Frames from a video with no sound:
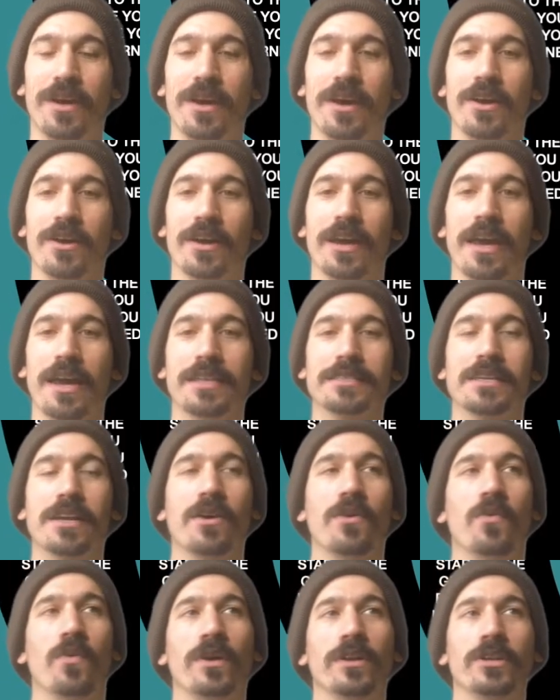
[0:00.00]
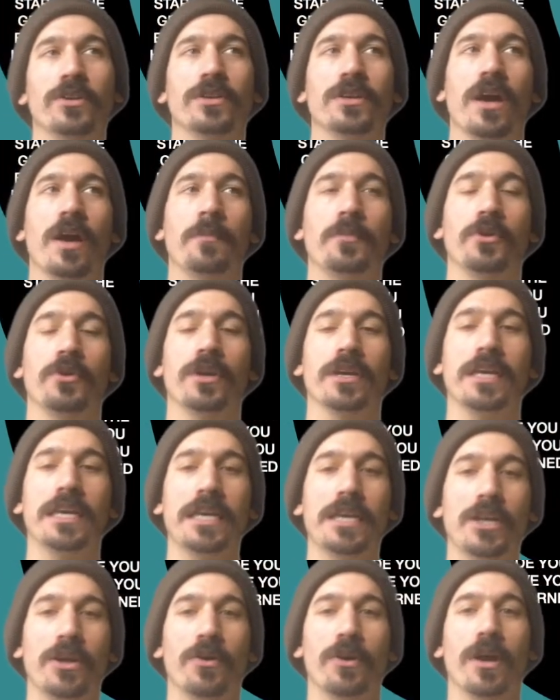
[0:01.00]
Okay, because I don't want you to upload a
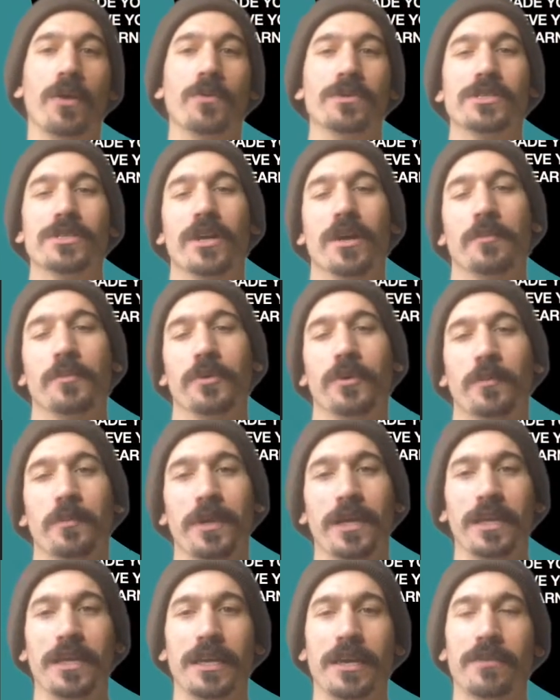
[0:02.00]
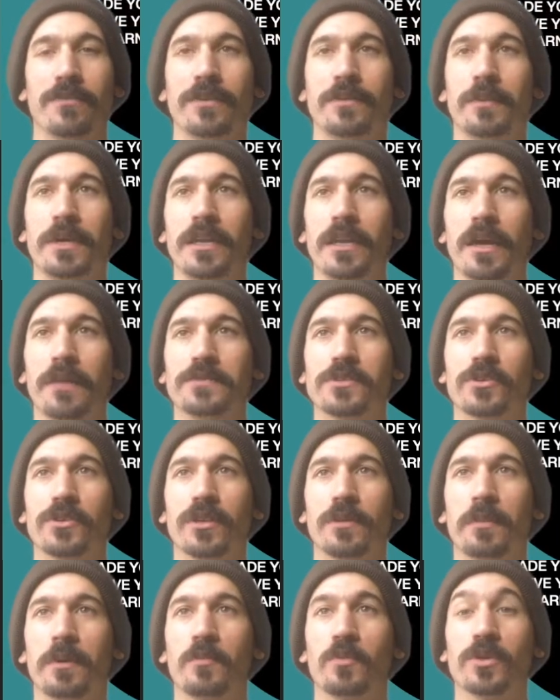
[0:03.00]
Keynote. I want you to upload a PDF. PDFs are a
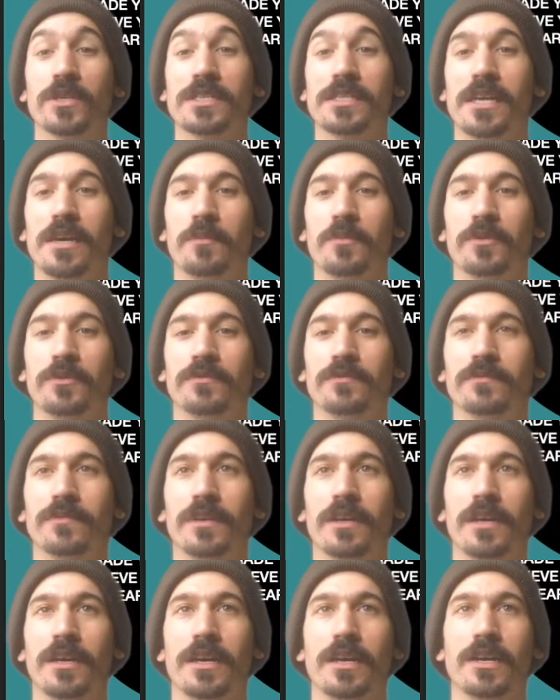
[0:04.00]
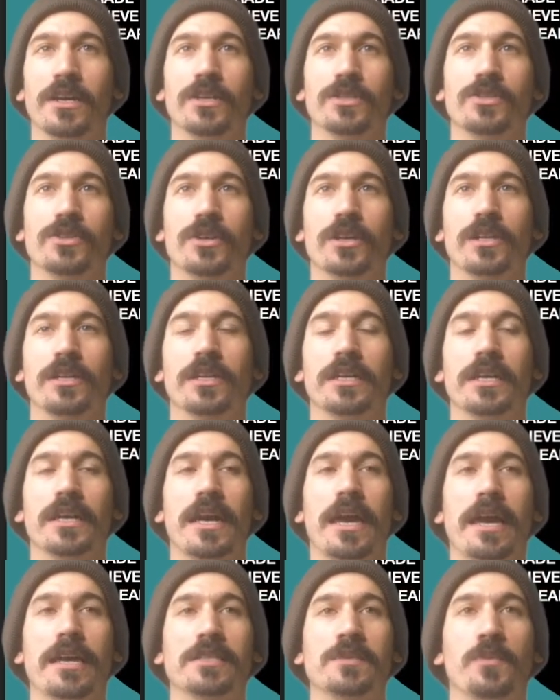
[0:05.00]
little bit more stable. So you're going to click
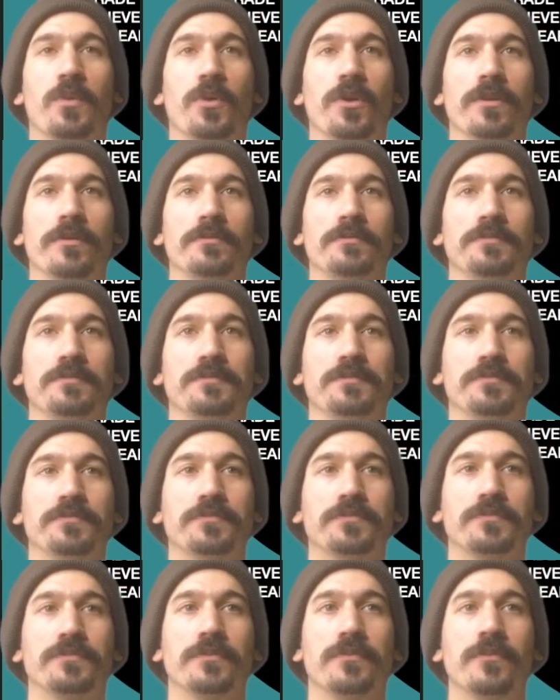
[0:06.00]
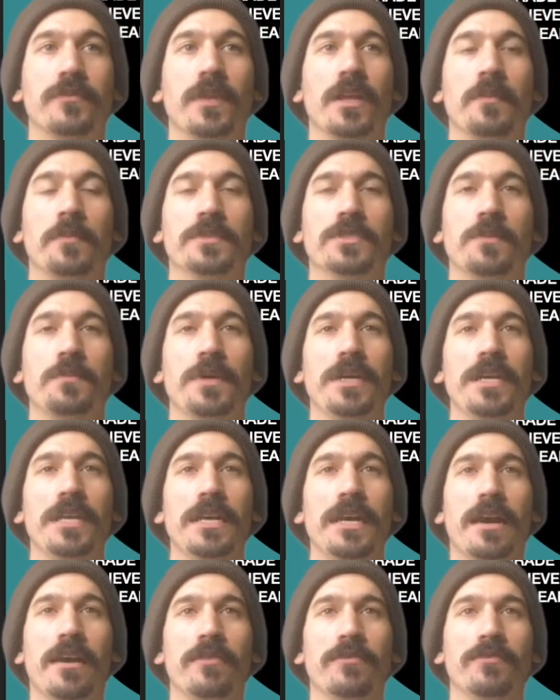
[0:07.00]
Export to
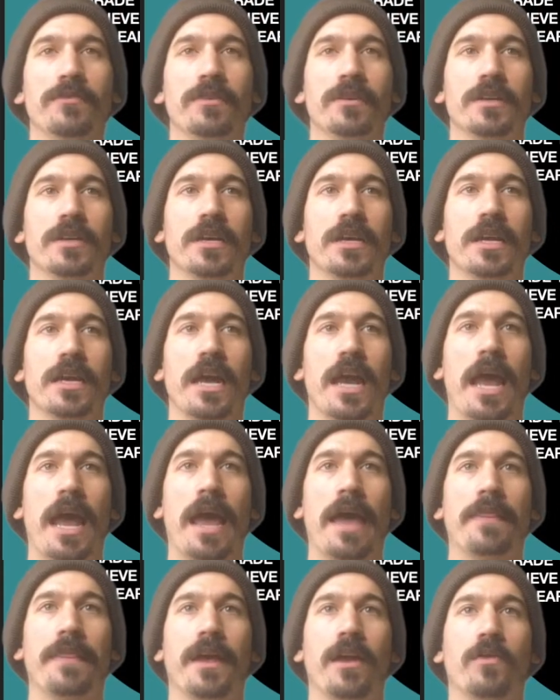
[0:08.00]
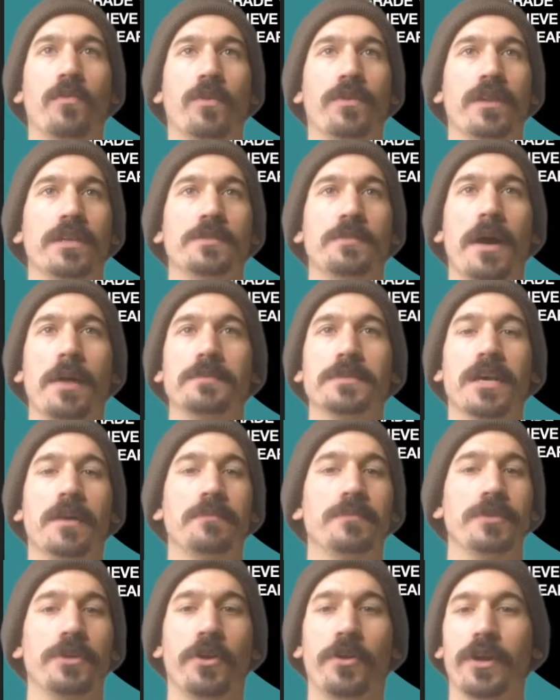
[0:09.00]
PDF, and then when this pops
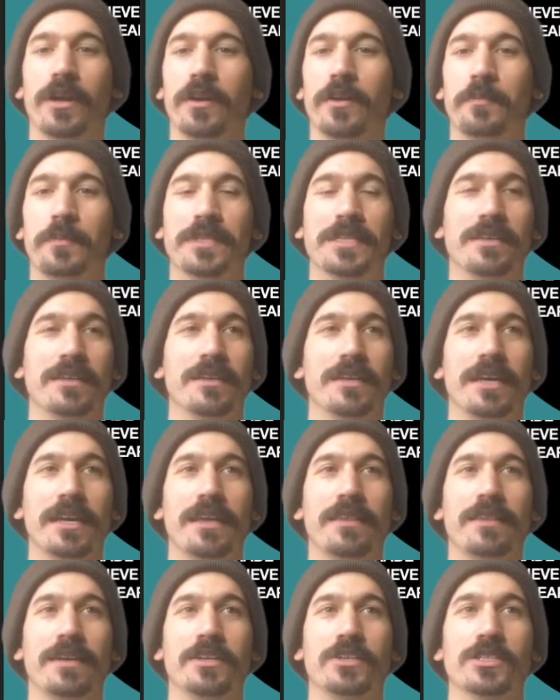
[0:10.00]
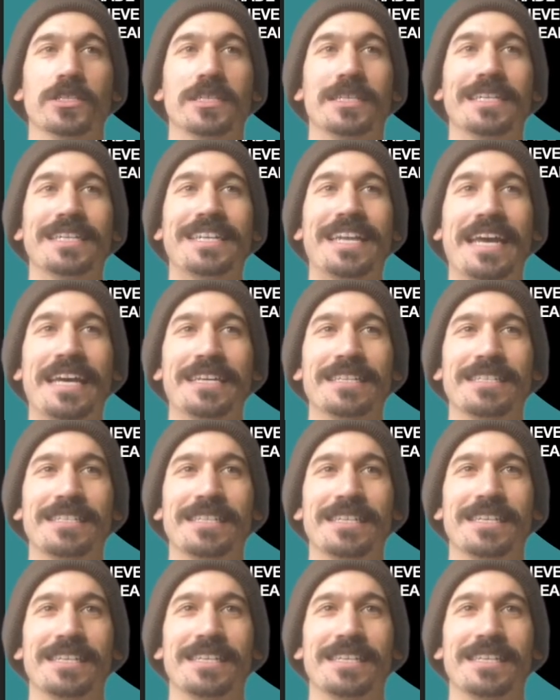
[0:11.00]
up, you don't need to click anything, just click Next,